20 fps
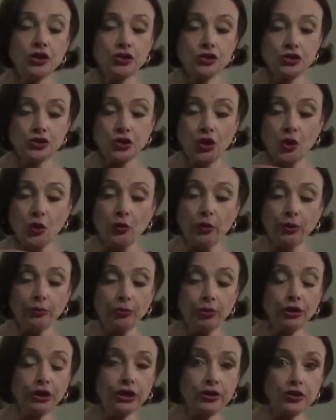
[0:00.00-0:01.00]
So when
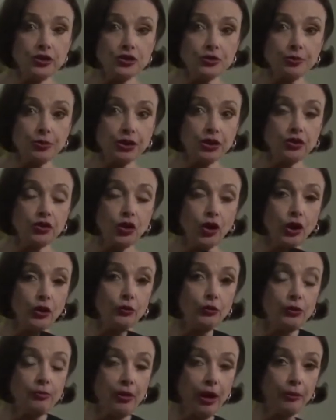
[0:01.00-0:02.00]
putting the splint
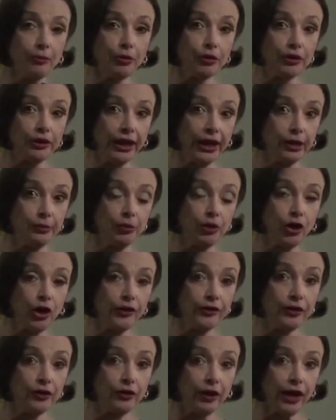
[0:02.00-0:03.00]
on, remember, label
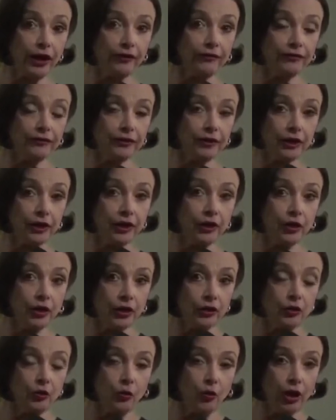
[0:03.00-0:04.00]
on the left,
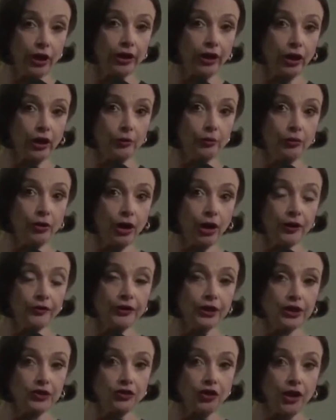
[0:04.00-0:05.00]
the one arm
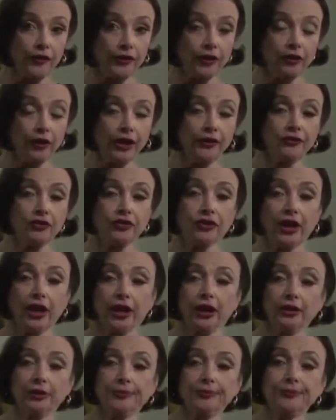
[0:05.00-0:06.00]
is on the left
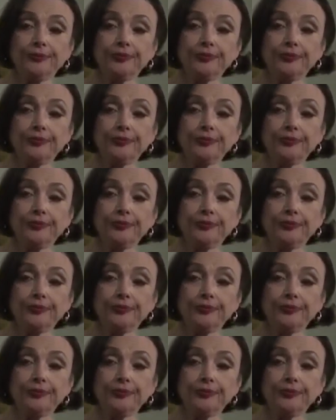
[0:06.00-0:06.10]
side.